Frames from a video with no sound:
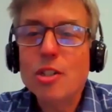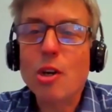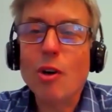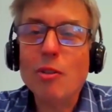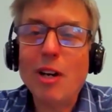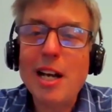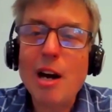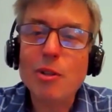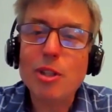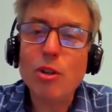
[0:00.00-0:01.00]
So right
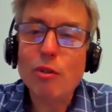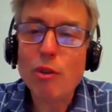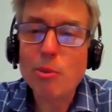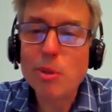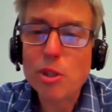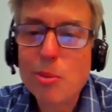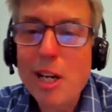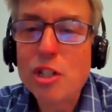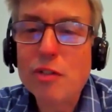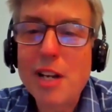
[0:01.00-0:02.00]
now with the Uniform
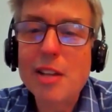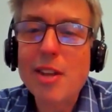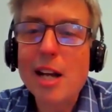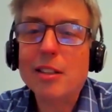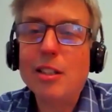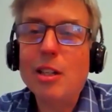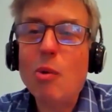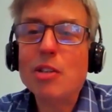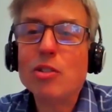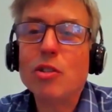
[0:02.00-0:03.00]
Determination of Death Act in the
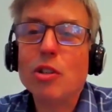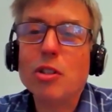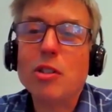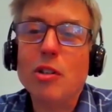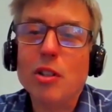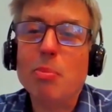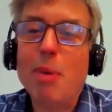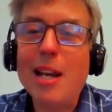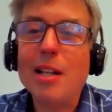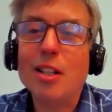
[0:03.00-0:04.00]
US, they're
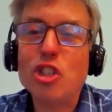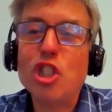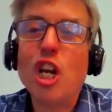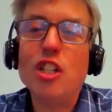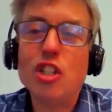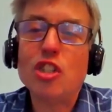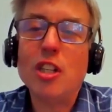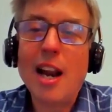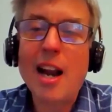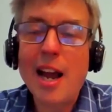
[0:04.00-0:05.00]
debating the changes to
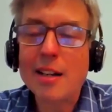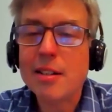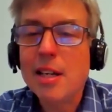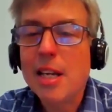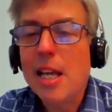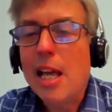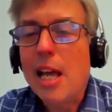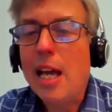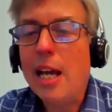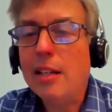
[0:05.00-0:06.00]
that act.
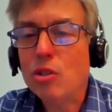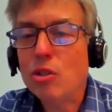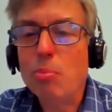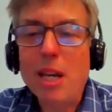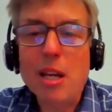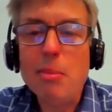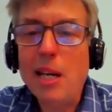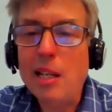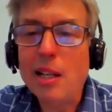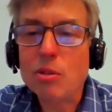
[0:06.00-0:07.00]
And there's a big
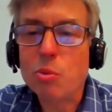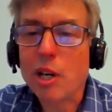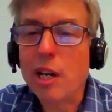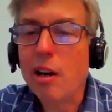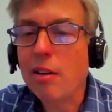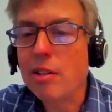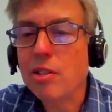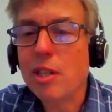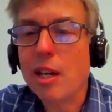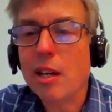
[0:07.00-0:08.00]
committee that's working on
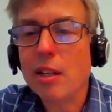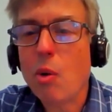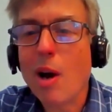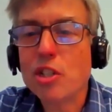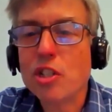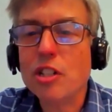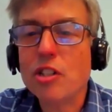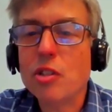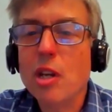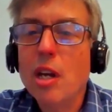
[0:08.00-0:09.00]
this thing. And the question
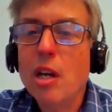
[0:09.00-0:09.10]
is